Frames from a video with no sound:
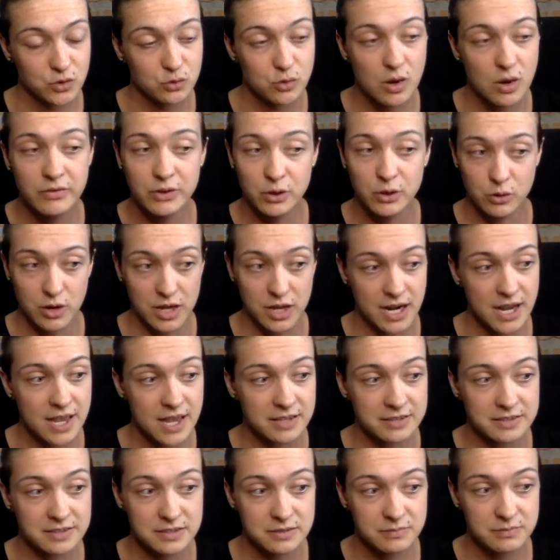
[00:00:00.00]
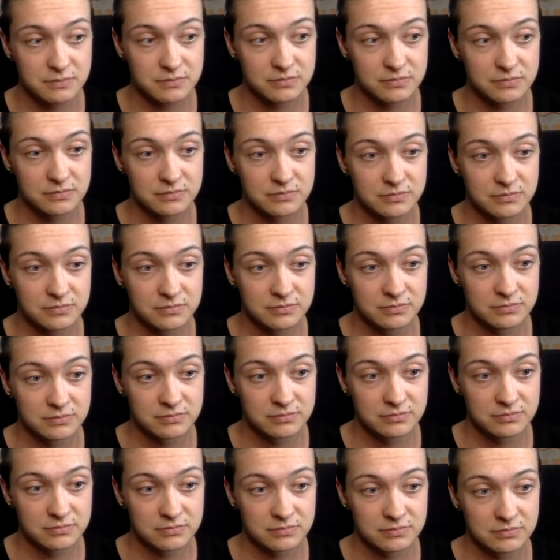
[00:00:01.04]
do have a great ass.
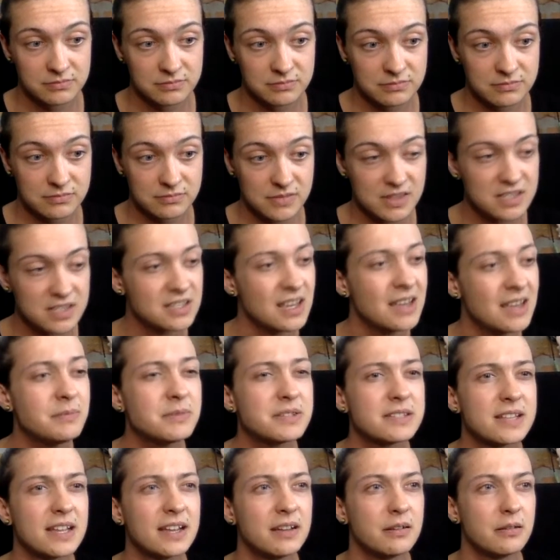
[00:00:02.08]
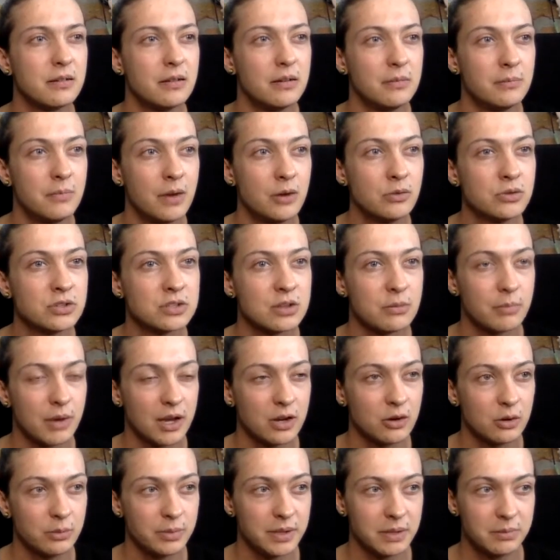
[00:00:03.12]
The same as most
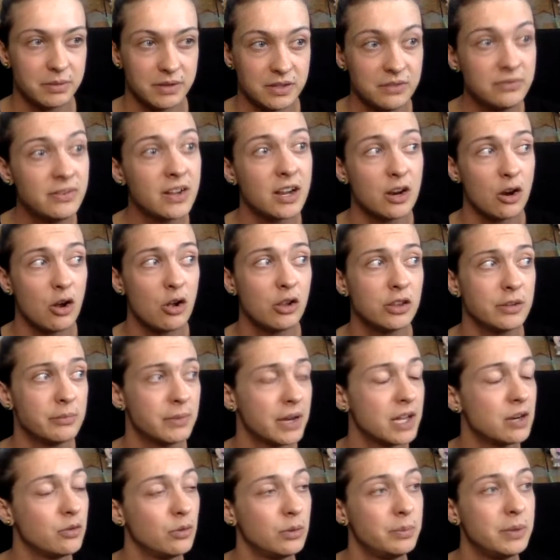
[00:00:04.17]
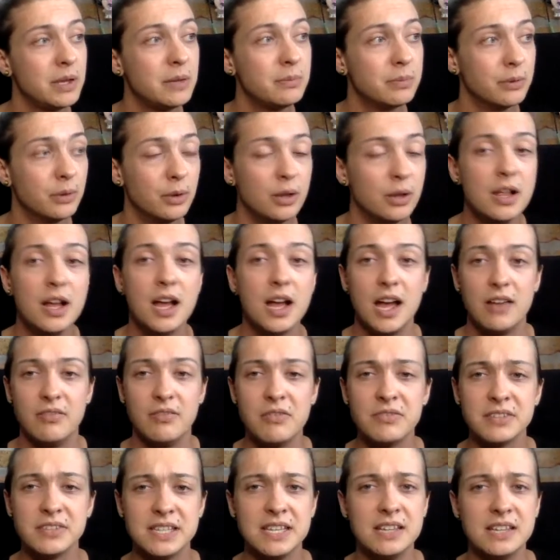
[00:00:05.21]
non-binary people, if not all non-binary people
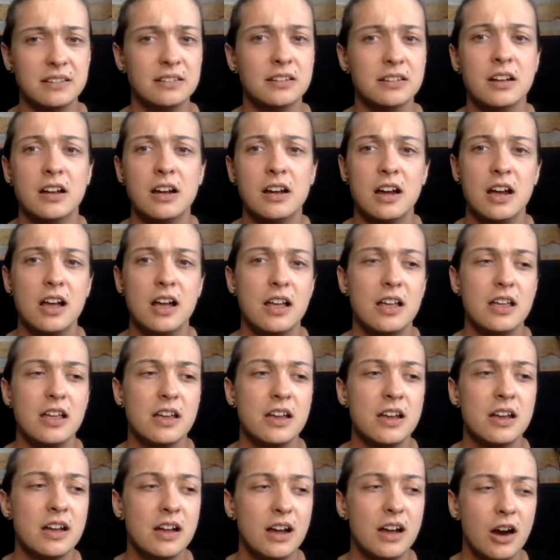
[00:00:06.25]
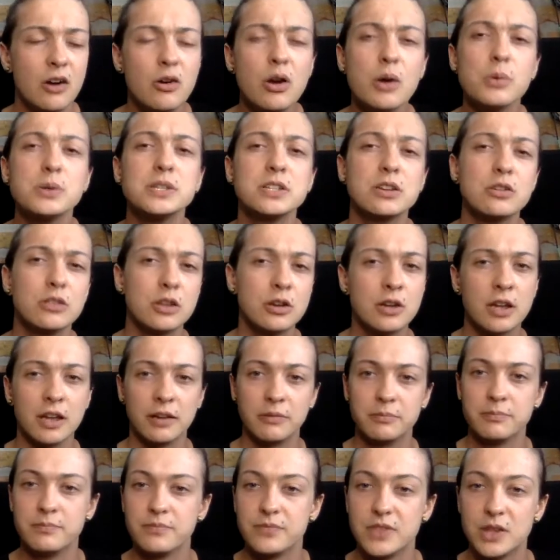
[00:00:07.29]
I've ever seen, are always good
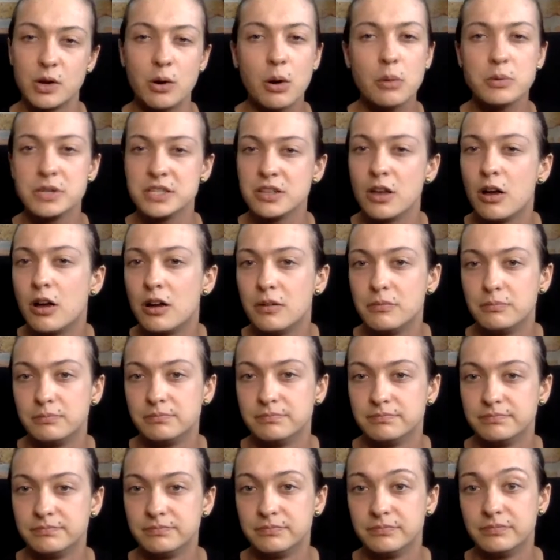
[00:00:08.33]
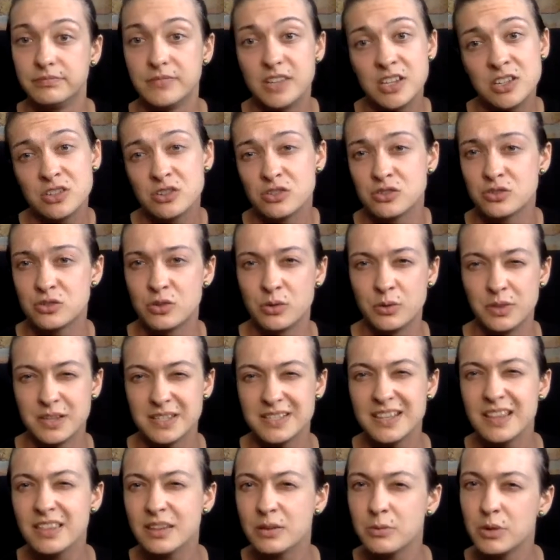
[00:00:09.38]
looking. They're always hot. It's just true.
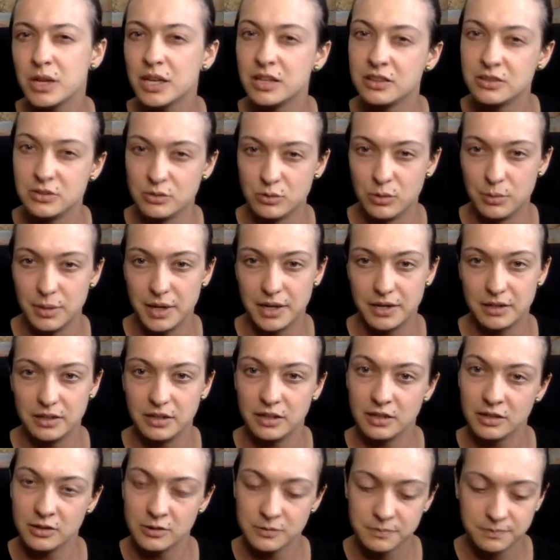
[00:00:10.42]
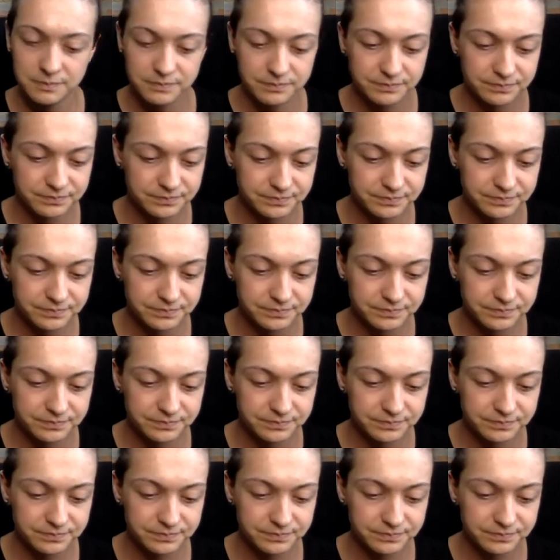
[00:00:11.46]
There's nothing we can do about it, you know?